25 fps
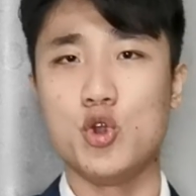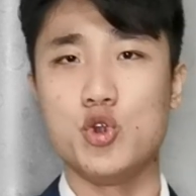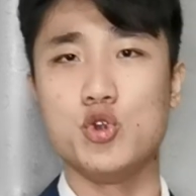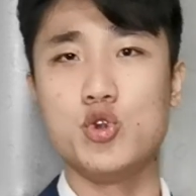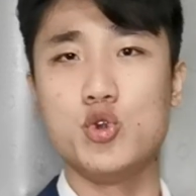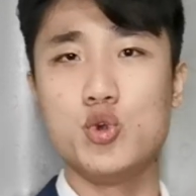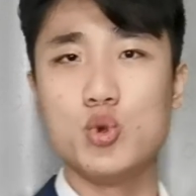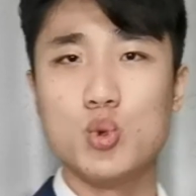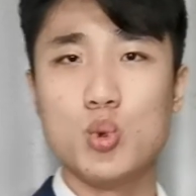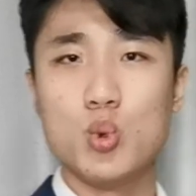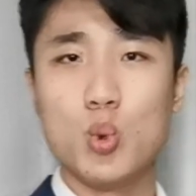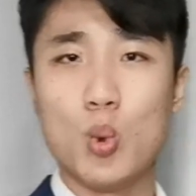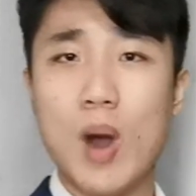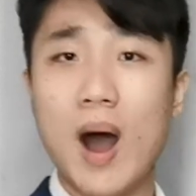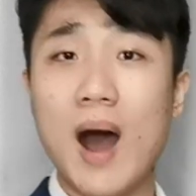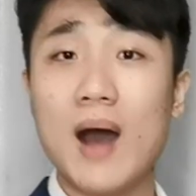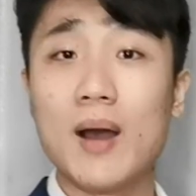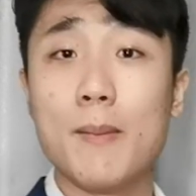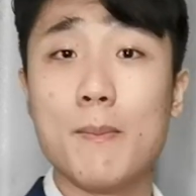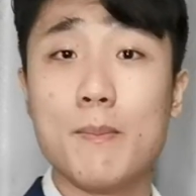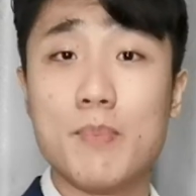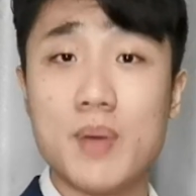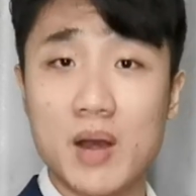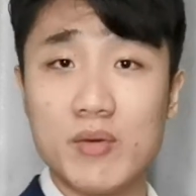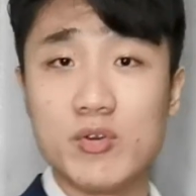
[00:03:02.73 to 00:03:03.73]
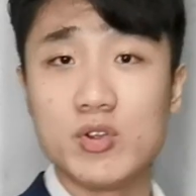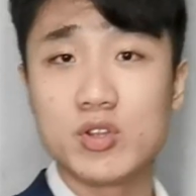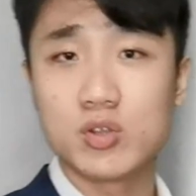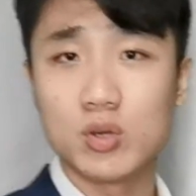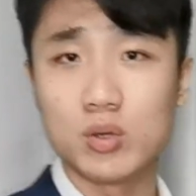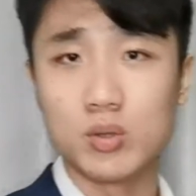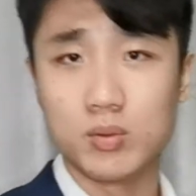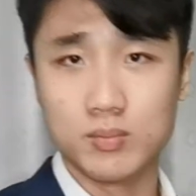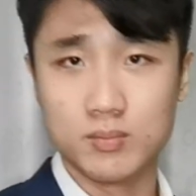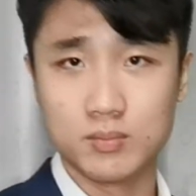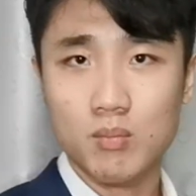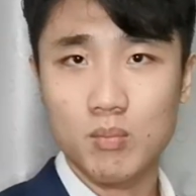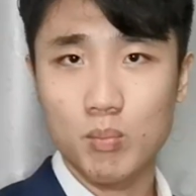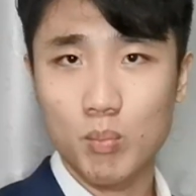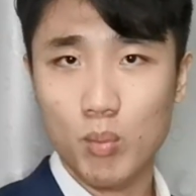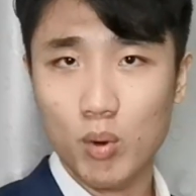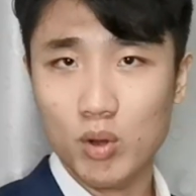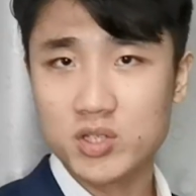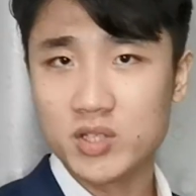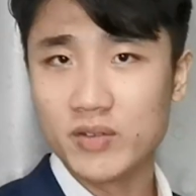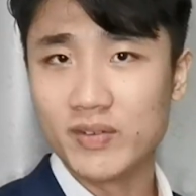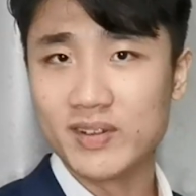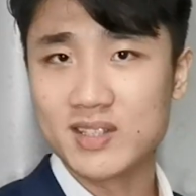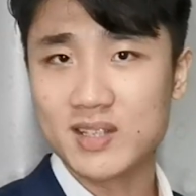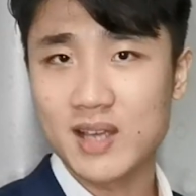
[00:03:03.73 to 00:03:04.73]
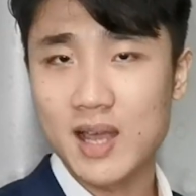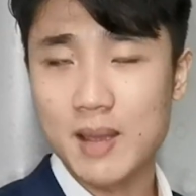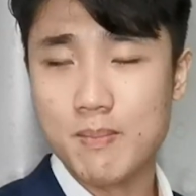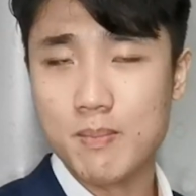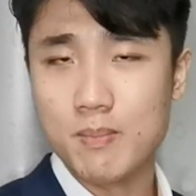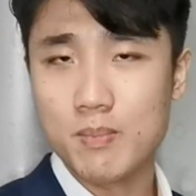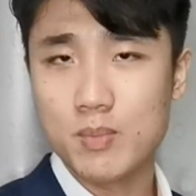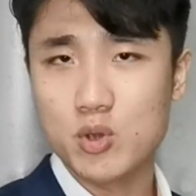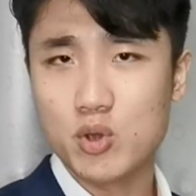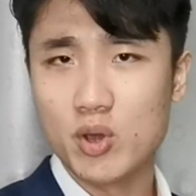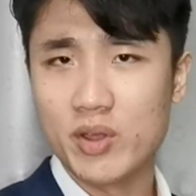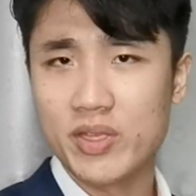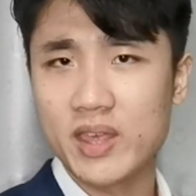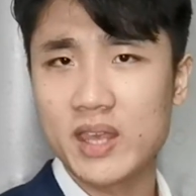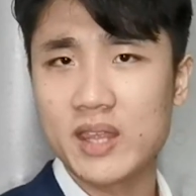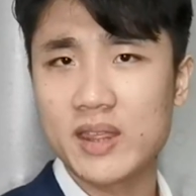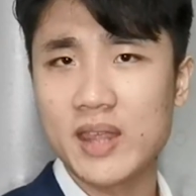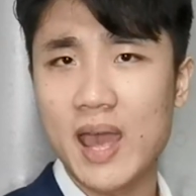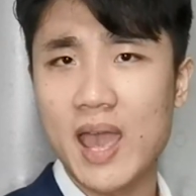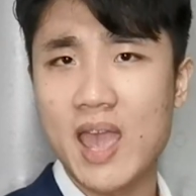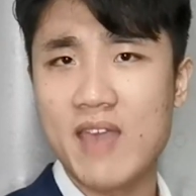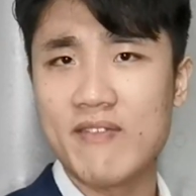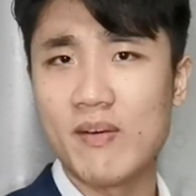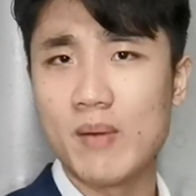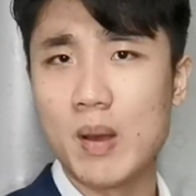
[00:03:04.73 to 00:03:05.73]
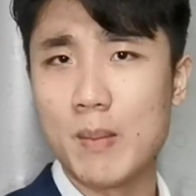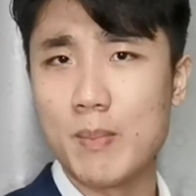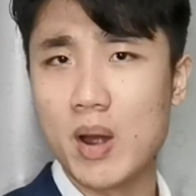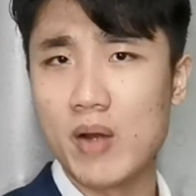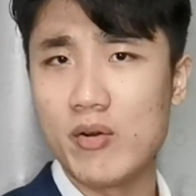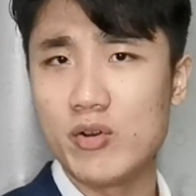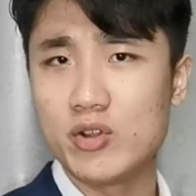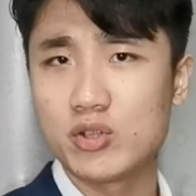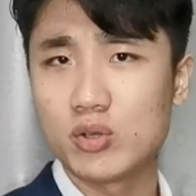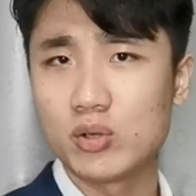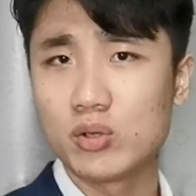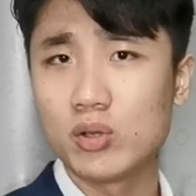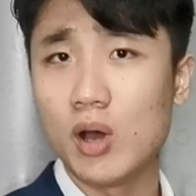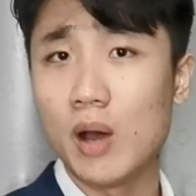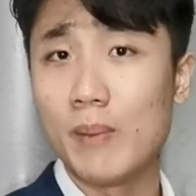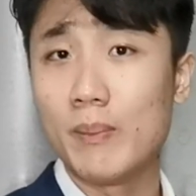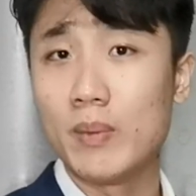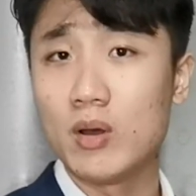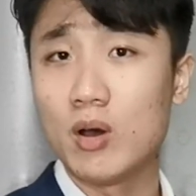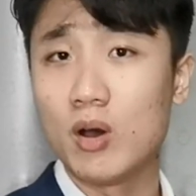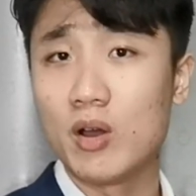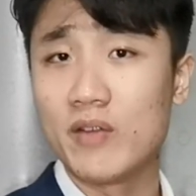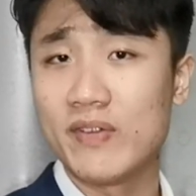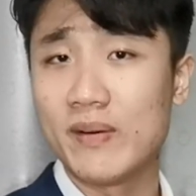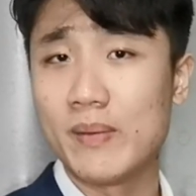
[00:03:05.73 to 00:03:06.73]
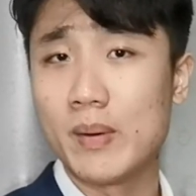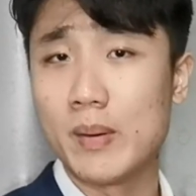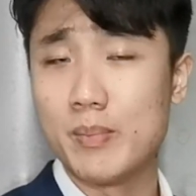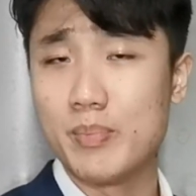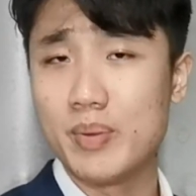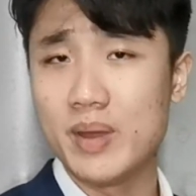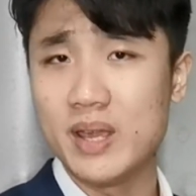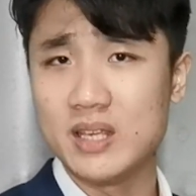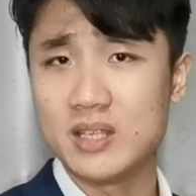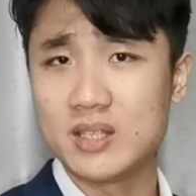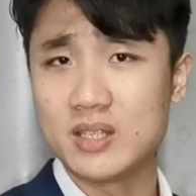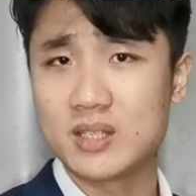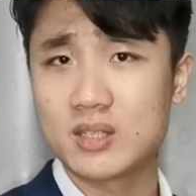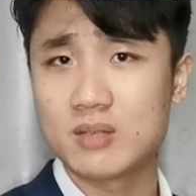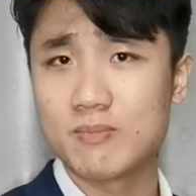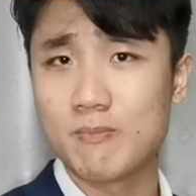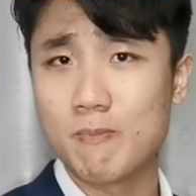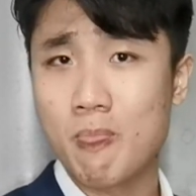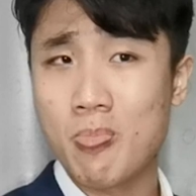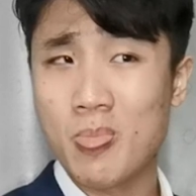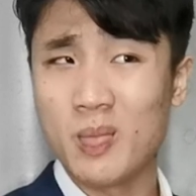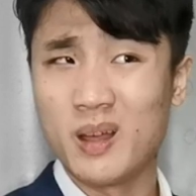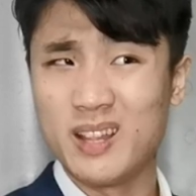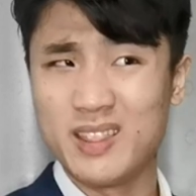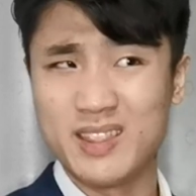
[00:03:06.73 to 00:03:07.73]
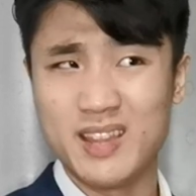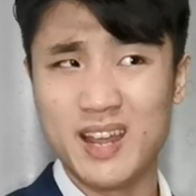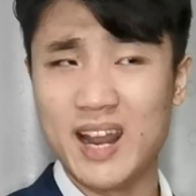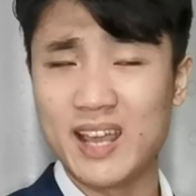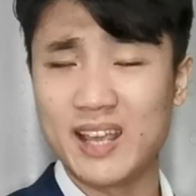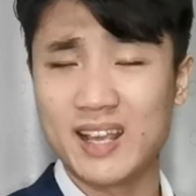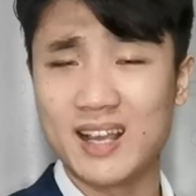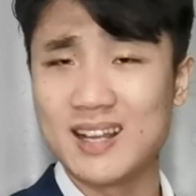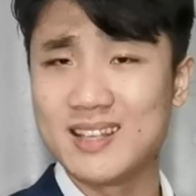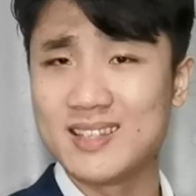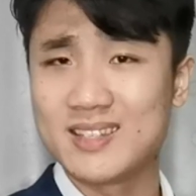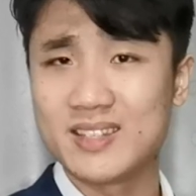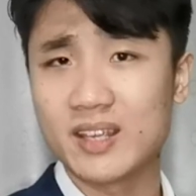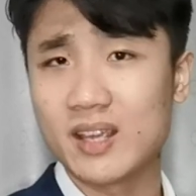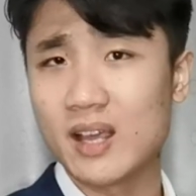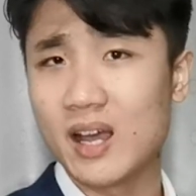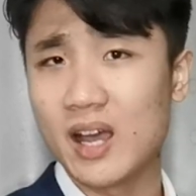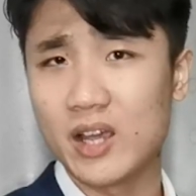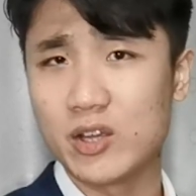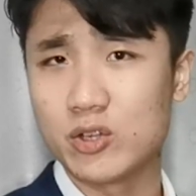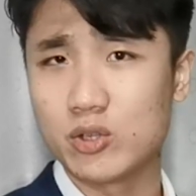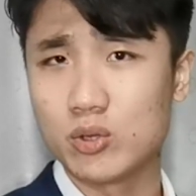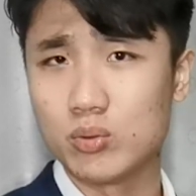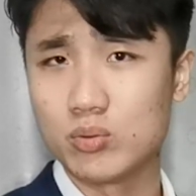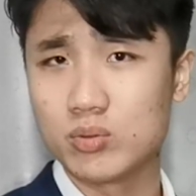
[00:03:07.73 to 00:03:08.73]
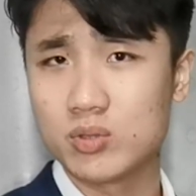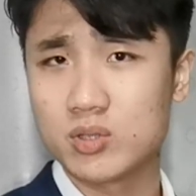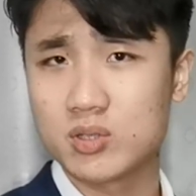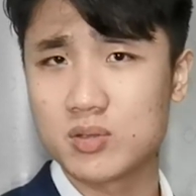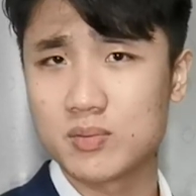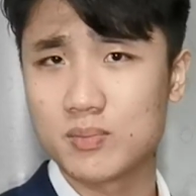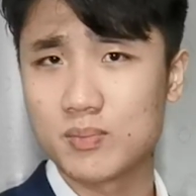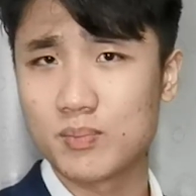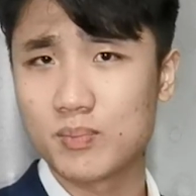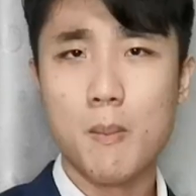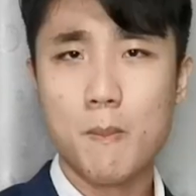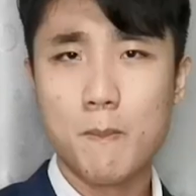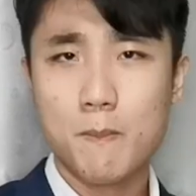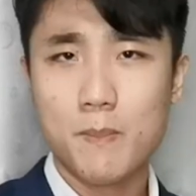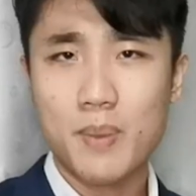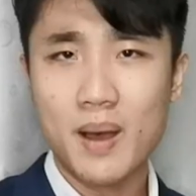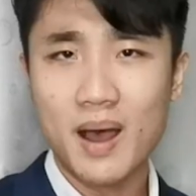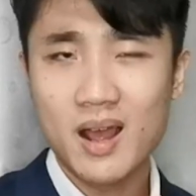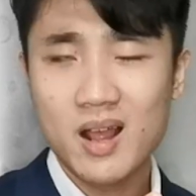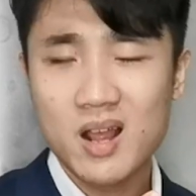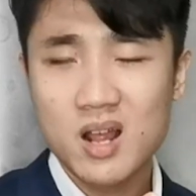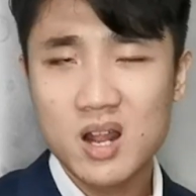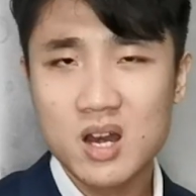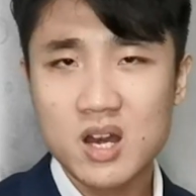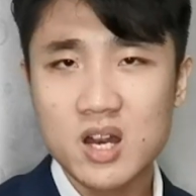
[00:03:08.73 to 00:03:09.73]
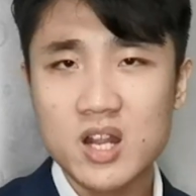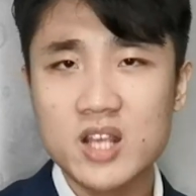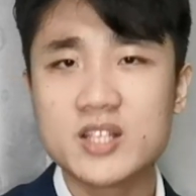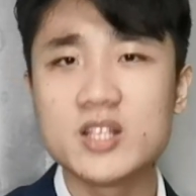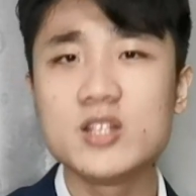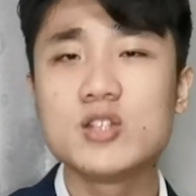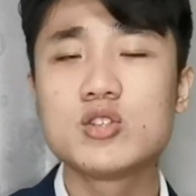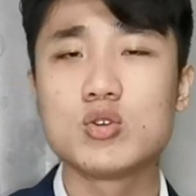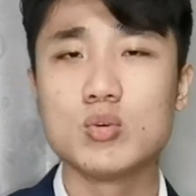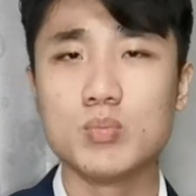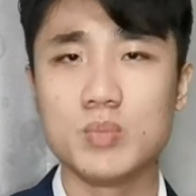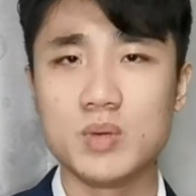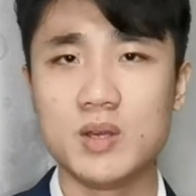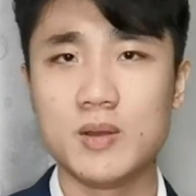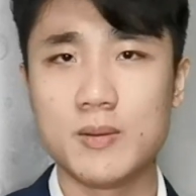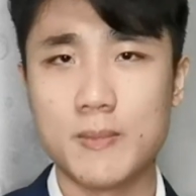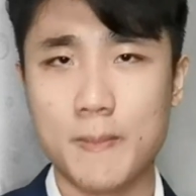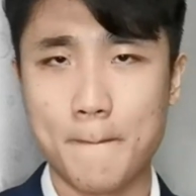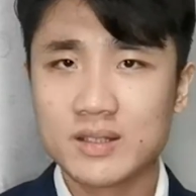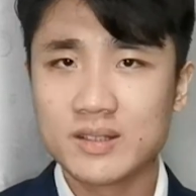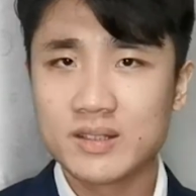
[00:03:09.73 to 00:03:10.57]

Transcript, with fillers: you are a baritone. Most of the time, you think that if I'm a baritone or if I'm a bass, then I can't sing high notes. But listen to me.